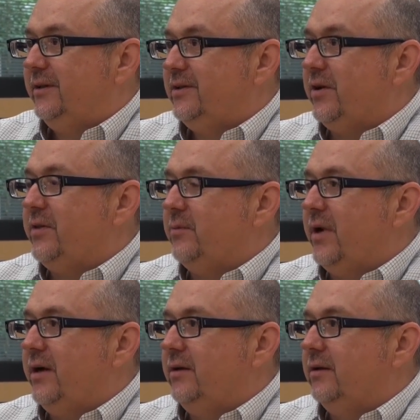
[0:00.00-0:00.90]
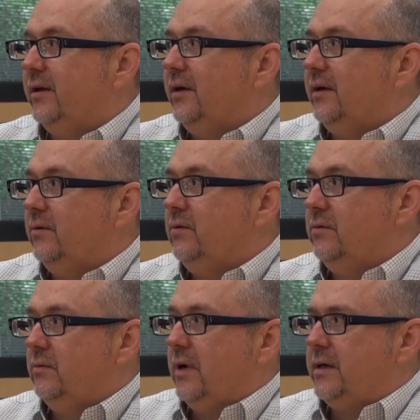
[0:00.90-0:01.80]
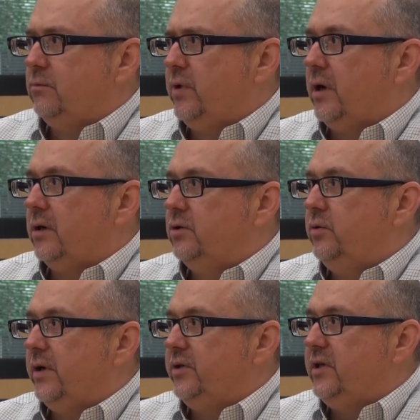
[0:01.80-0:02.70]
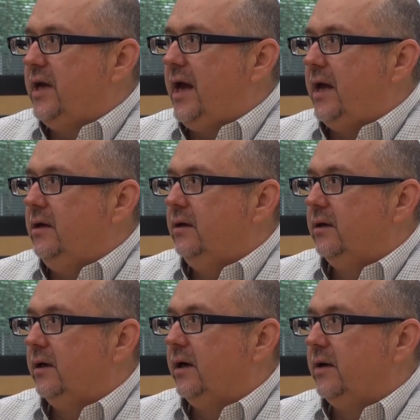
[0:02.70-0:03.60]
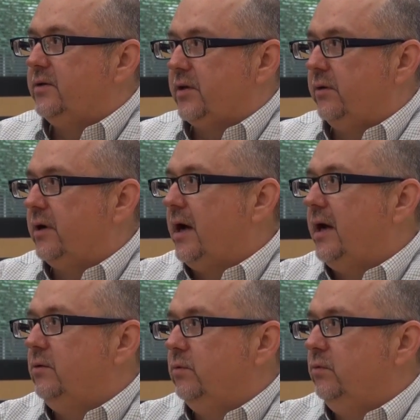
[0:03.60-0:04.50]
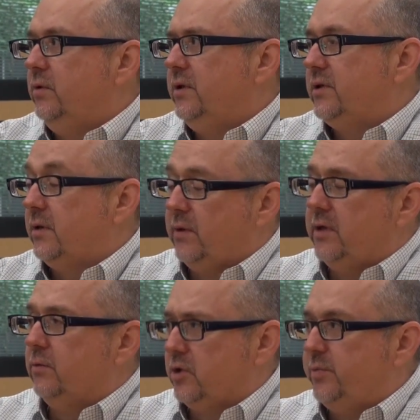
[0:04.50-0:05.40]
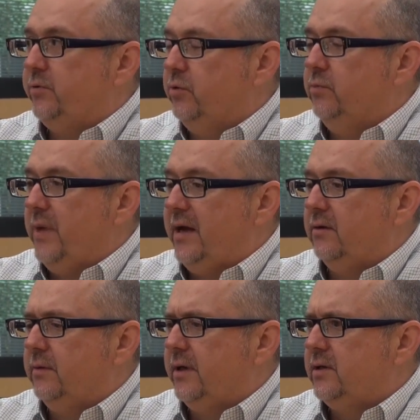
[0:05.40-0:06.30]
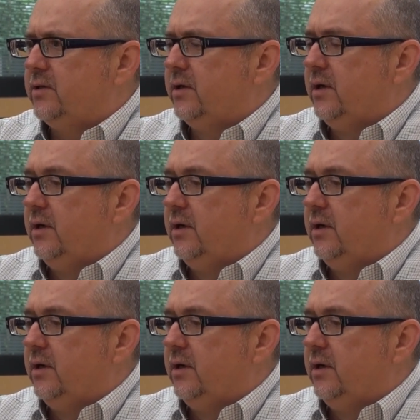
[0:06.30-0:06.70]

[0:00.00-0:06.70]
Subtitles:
So I think we got a 2 LDK. This other guy, we said, let's be roommates.